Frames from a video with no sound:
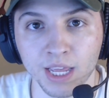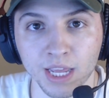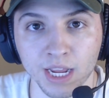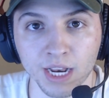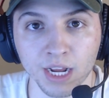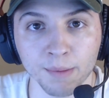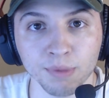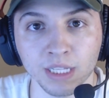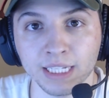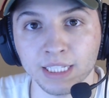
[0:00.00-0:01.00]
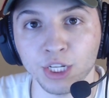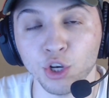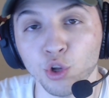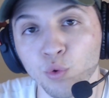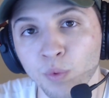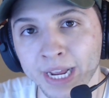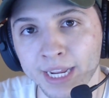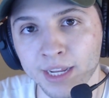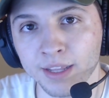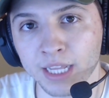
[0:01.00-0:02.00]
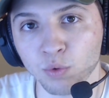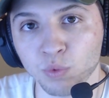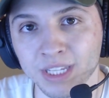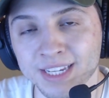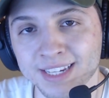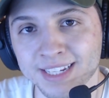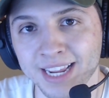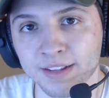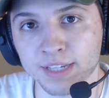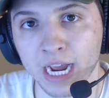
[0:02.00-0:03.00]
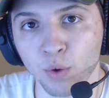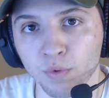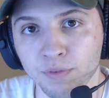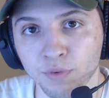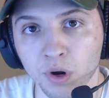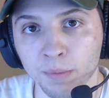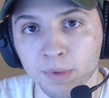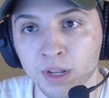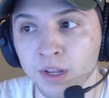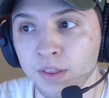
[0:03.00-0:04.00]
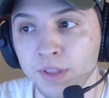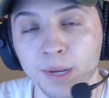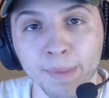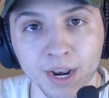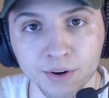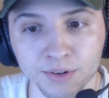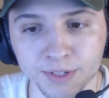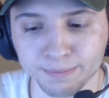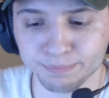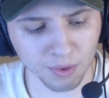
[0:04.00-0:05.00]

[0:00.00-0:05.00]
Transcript: in a completely new way that really stands out from the competitors.